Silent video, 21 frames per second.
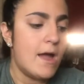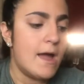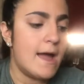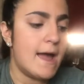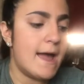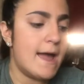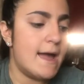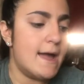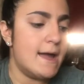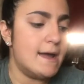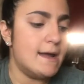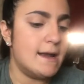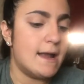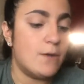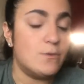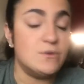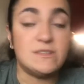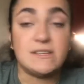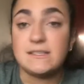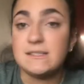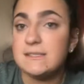and I
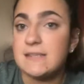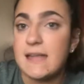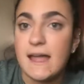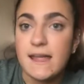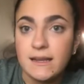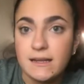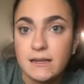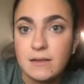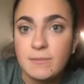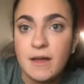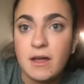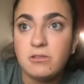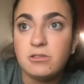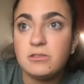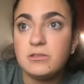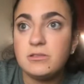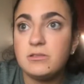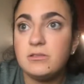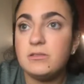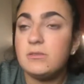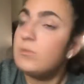was excited about
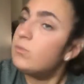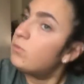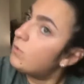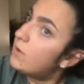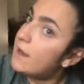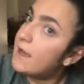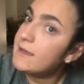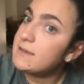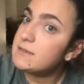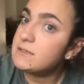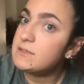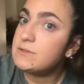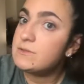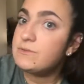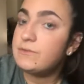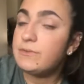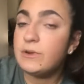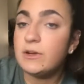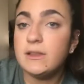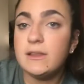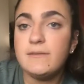what I do
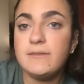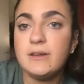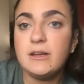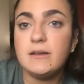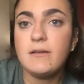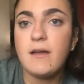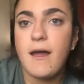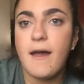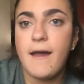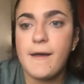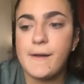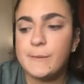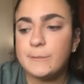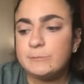for a living. I